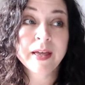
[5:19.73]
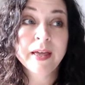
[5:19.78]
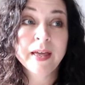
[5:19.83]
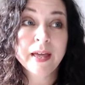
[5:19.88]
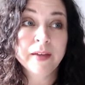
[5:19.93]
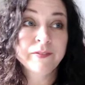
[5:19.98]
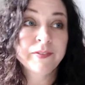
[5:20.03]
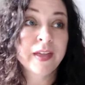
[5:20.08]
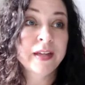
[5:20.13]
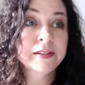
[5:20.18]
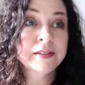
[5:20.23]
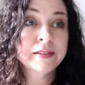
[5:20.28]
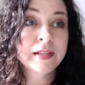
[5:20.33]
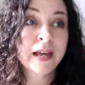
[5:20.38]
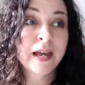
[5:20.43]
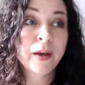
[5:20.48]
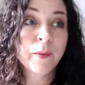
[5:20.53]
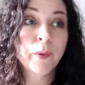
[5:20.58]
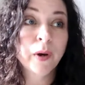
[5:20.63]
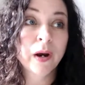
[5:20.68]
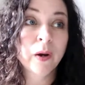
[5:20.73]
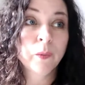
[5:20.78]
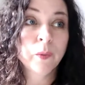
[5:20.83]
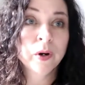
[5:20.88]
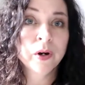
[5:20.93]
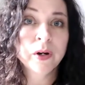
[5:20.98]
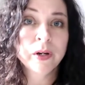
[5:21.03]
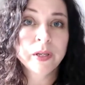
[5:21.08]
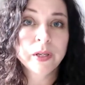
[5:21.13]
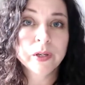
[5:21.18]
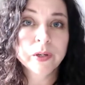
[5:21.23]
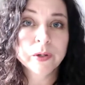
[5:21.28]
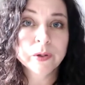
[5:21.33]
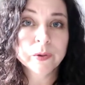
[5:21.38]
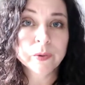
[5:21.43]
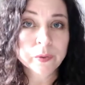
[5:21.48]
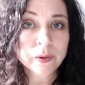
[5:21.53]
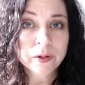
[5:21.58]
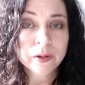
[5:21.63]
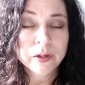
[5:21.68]
If they say, where were
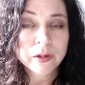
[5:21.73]
you?